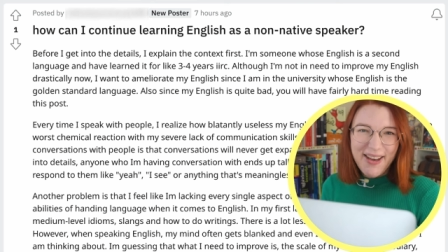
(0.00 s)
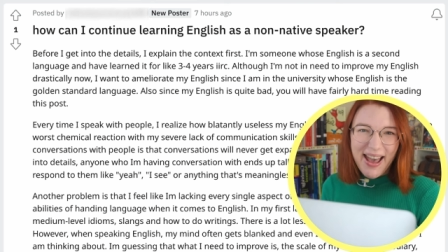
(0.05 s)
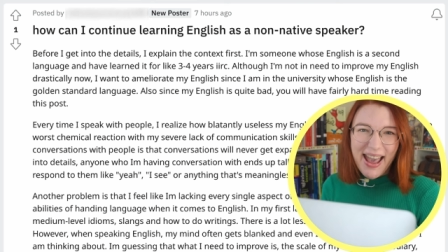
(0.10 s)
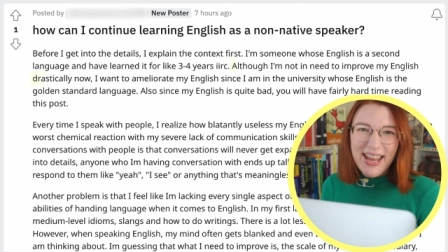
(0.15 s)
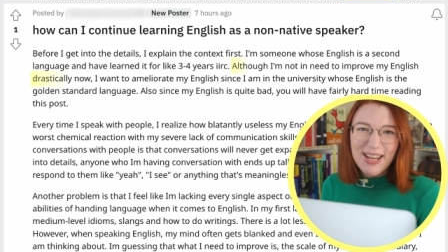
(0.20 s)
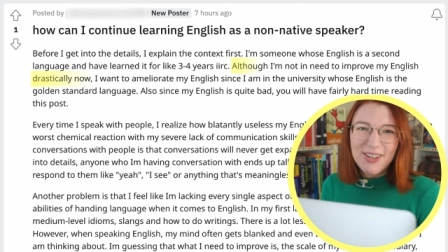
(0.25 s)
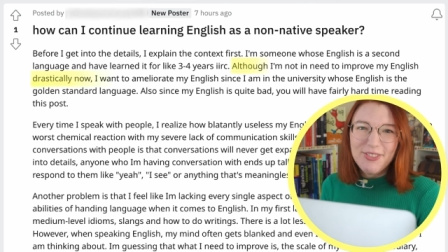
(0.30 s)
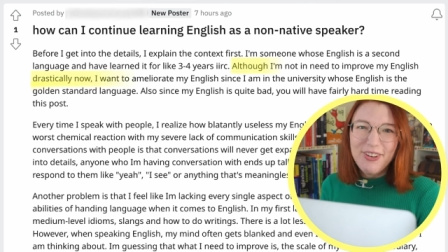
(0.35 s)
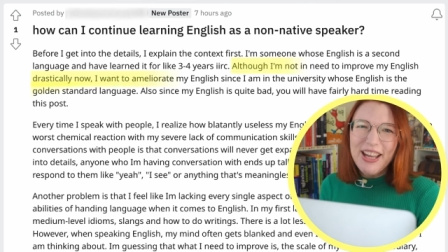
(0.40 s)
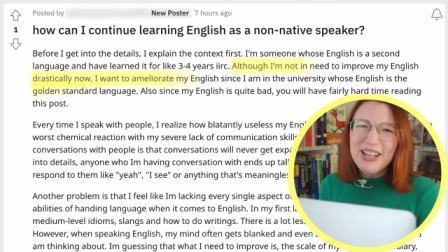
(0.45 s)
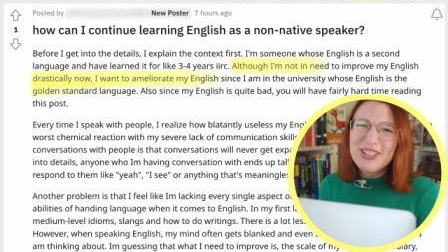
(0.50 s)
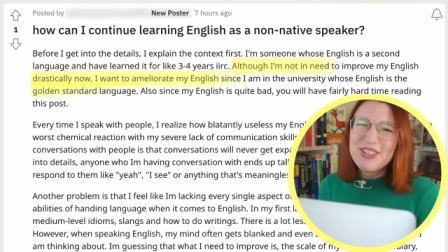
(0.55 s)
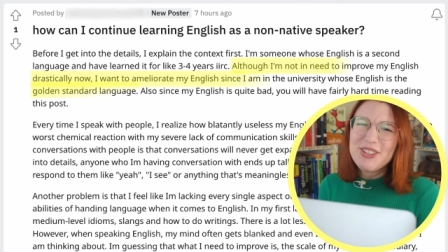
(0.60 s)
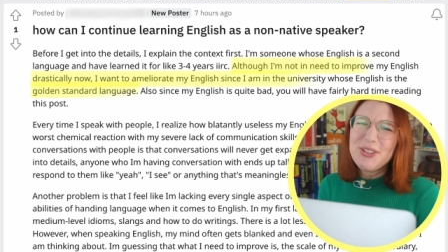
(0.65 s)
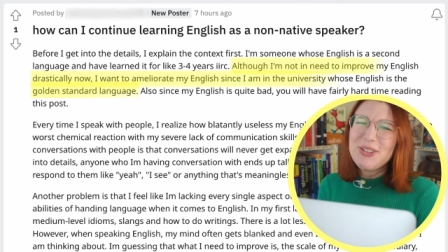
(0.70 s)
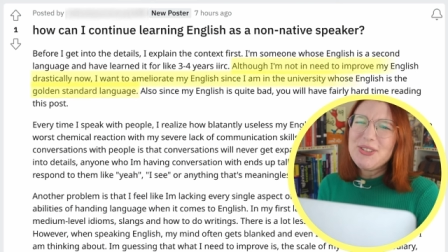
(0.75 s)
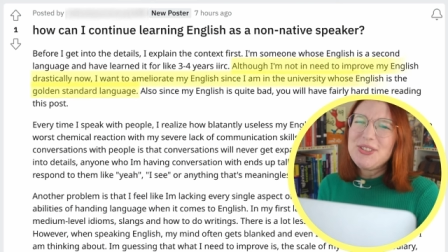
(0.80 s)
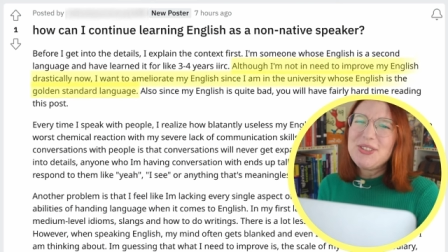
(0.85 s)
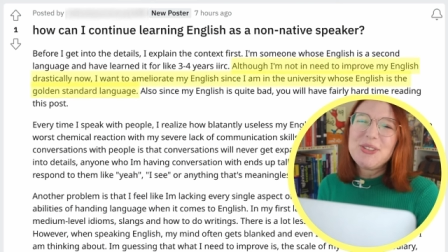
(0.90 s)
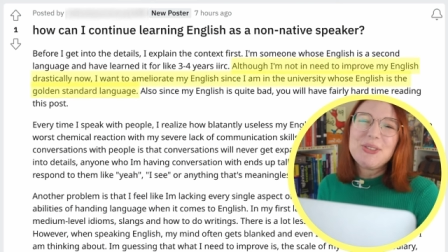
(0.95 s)
I invite
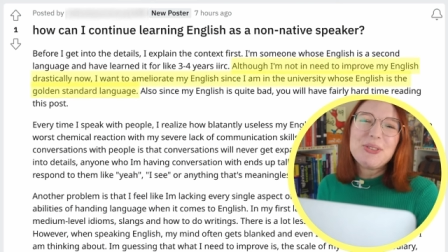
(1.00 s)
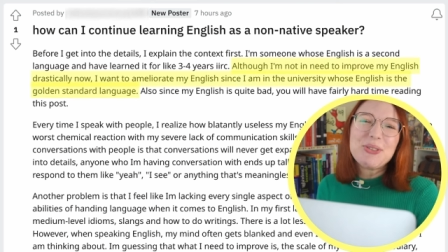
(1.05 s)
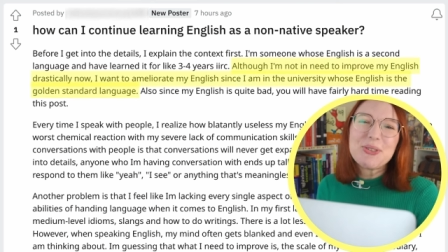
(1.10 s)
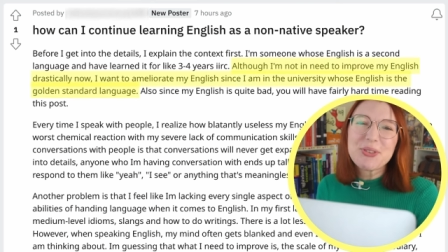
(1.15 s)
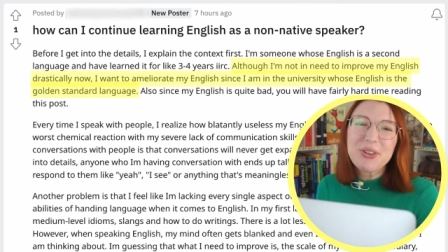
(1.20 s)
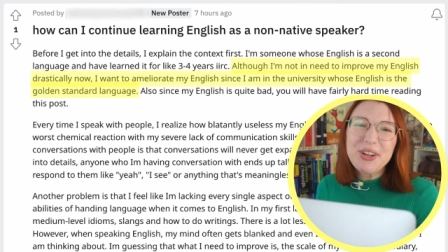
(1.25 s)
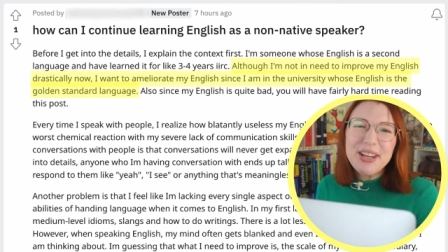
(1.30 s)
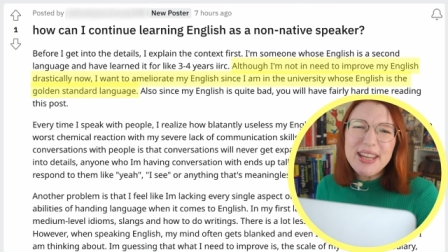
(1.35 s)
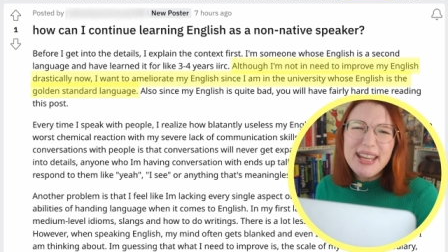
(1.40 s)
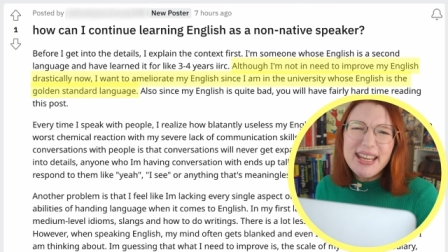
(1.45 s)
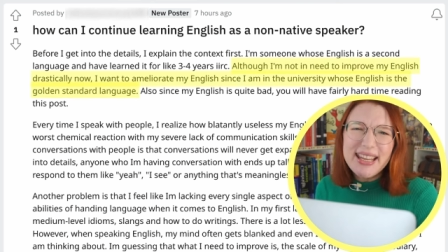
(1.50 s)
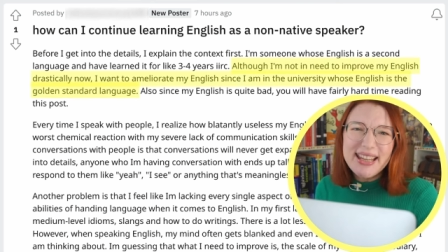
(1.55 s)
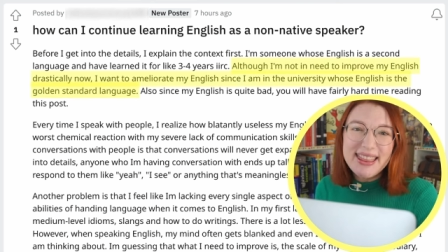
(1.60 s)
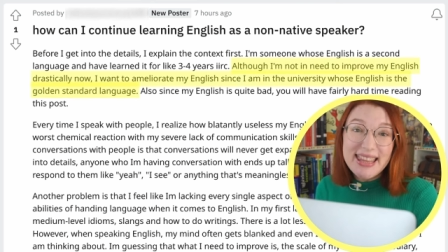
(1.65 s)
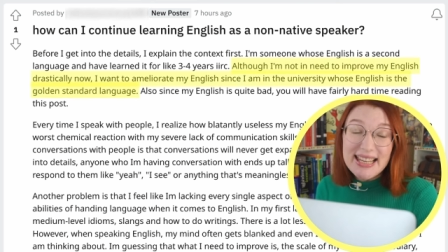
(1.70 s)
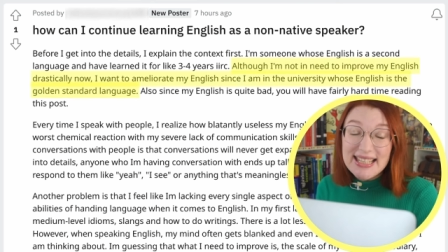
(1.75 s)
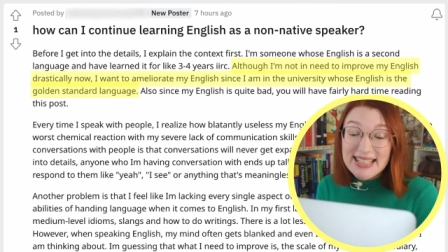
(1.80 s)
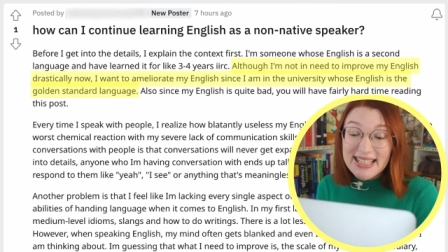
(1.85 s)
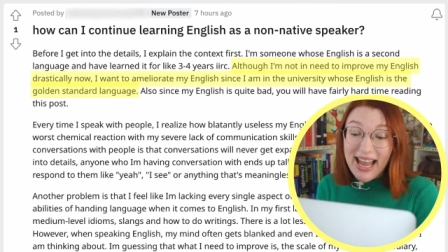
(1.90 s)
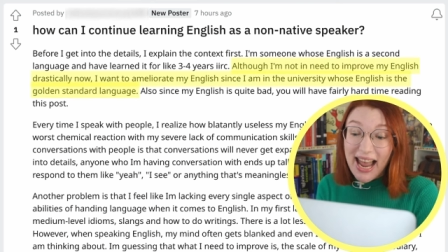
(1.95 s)
you to read
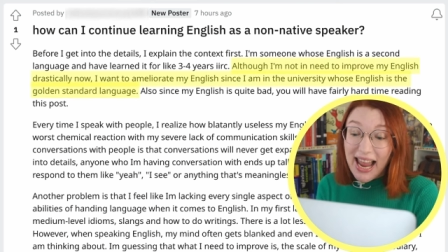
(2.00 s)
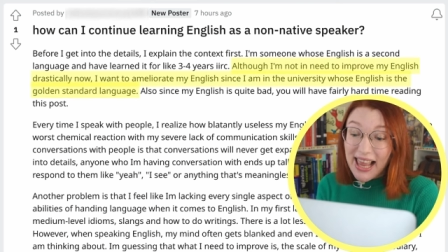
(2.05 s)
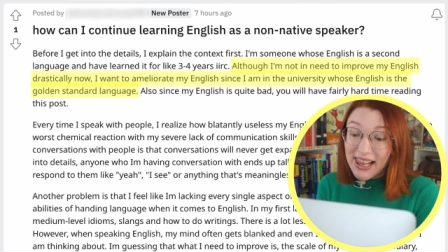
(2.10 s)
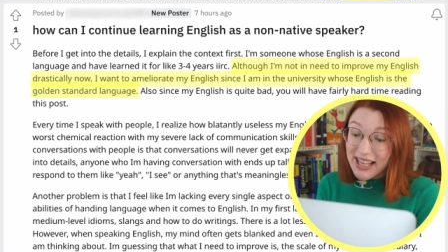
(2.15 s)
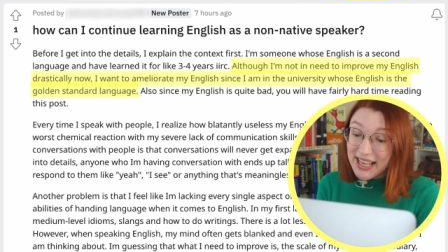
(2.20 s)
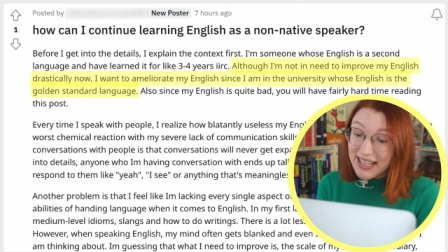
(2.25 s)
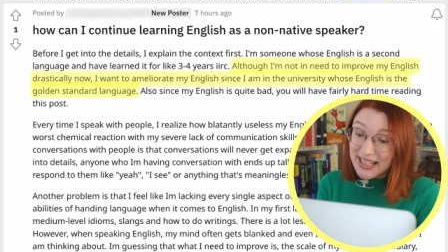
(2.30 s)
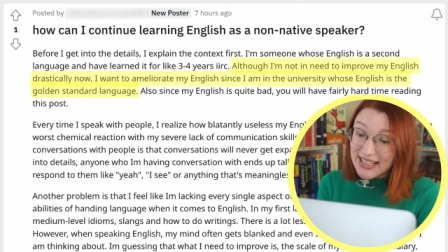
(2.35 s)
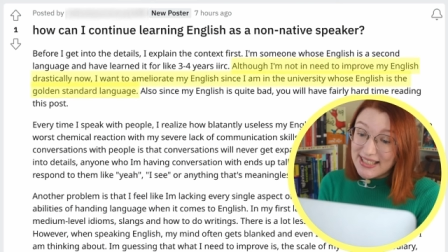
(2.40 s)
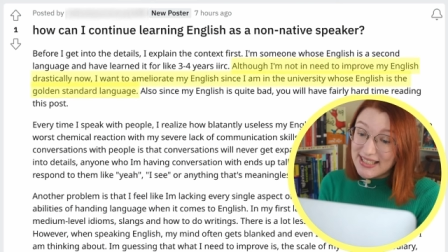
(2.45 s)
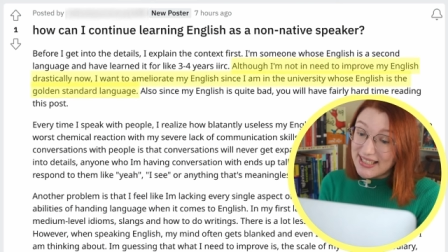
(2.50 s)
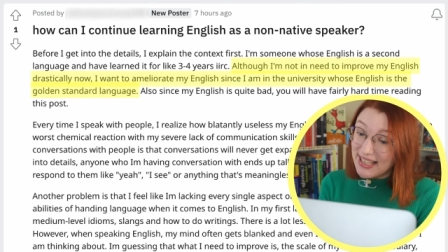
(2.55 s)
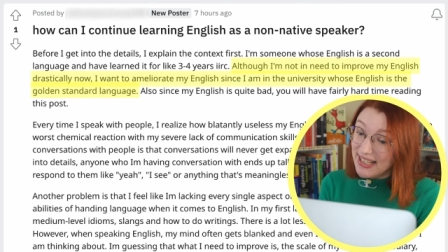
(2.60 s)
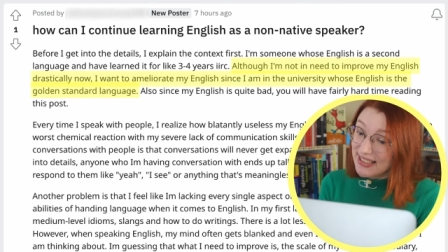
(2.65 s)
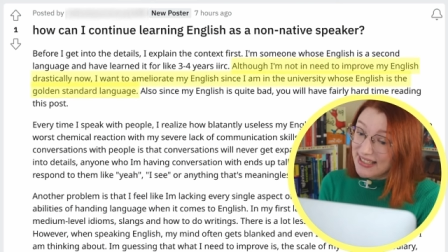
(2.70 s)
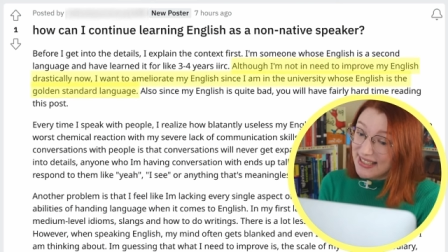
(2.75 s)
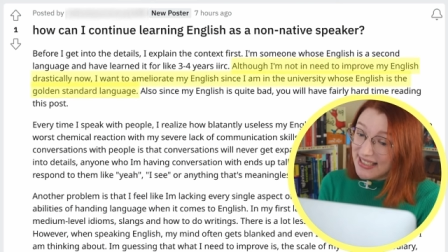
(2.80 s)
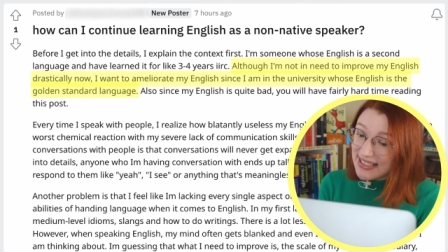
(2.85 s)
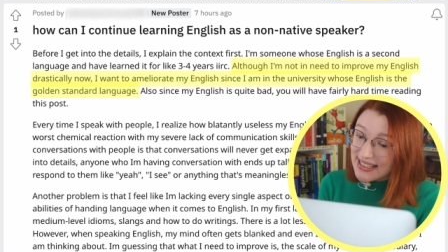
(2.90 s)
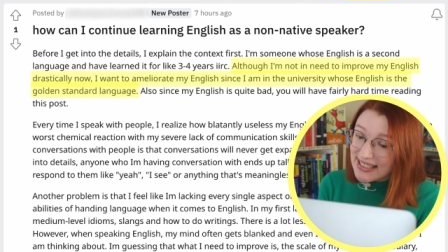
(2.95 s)
this highlighted
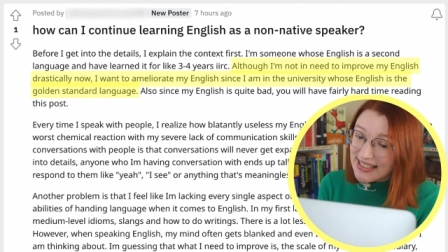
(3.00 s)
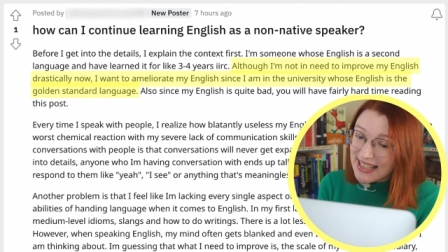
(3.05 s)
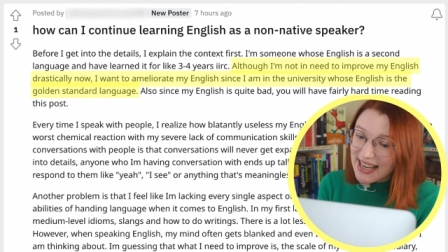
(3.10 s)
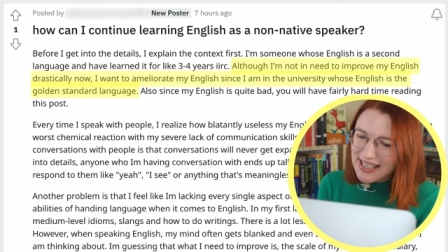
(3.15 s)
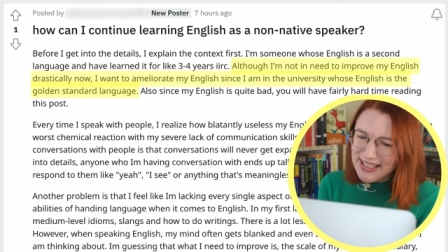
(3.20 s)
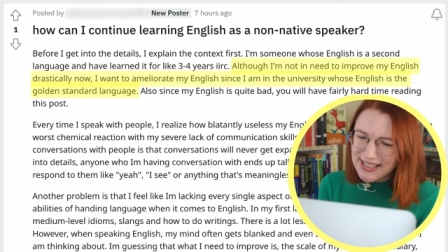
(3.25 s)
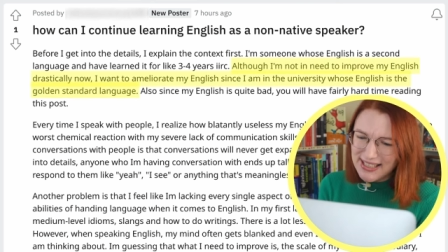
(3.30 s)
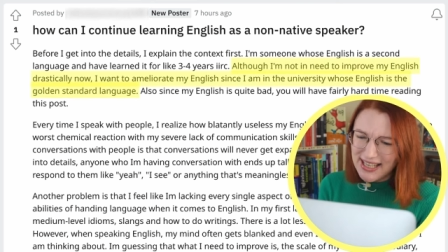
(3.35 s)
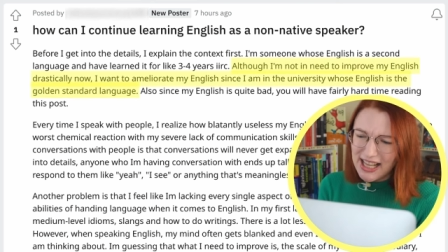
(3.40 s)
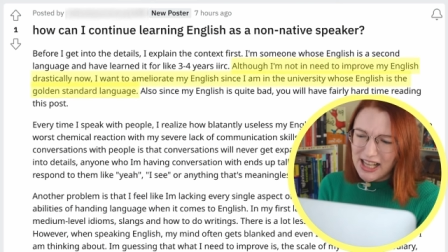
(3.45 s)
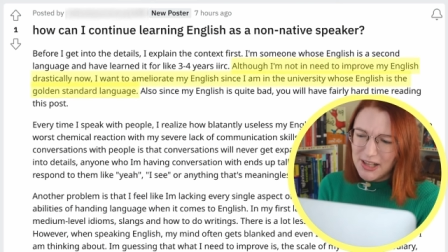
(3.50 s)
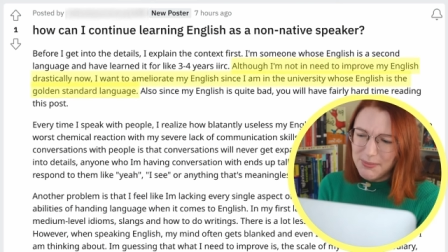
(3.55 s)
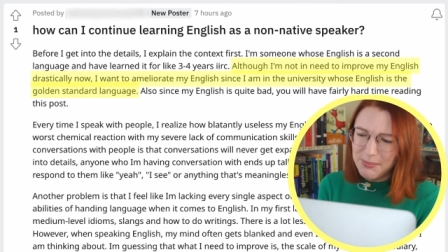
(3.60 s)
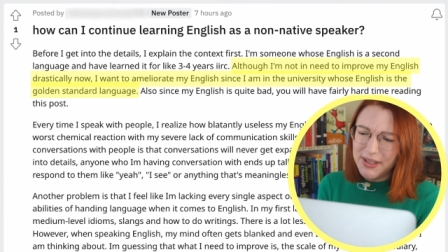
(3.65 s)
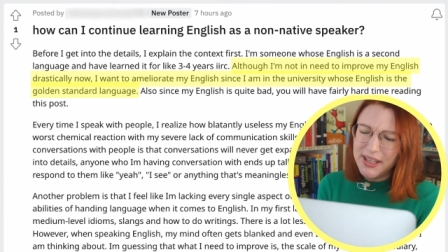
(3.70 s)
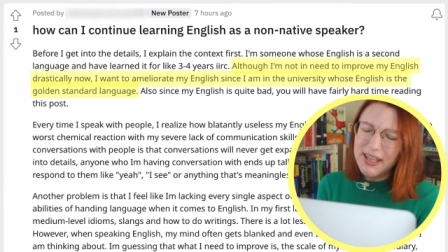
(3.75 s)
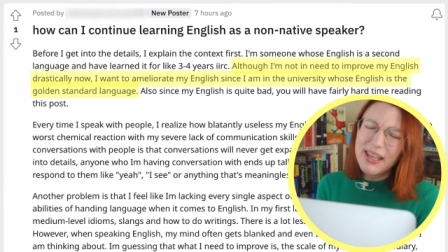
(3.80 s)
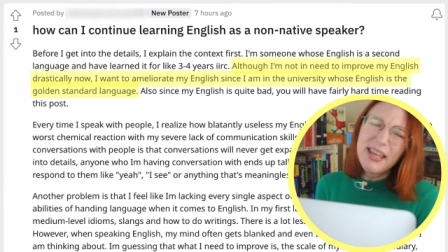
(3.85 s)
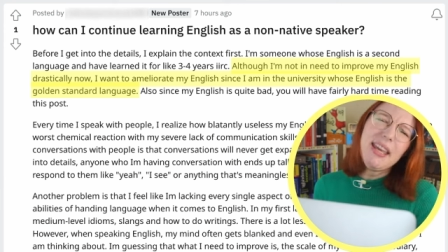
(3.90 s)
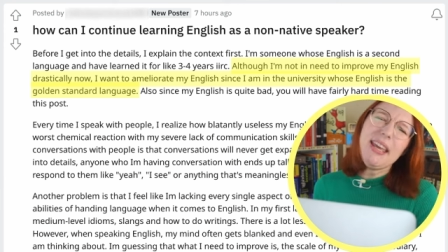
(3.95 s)
sentence and tell
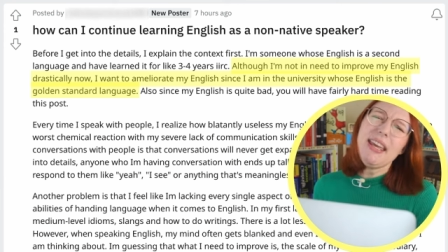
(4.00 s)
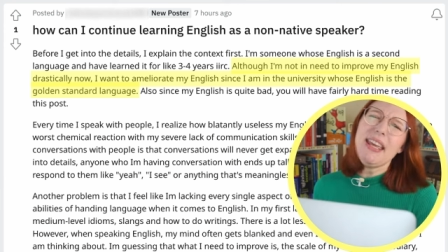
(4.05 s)
me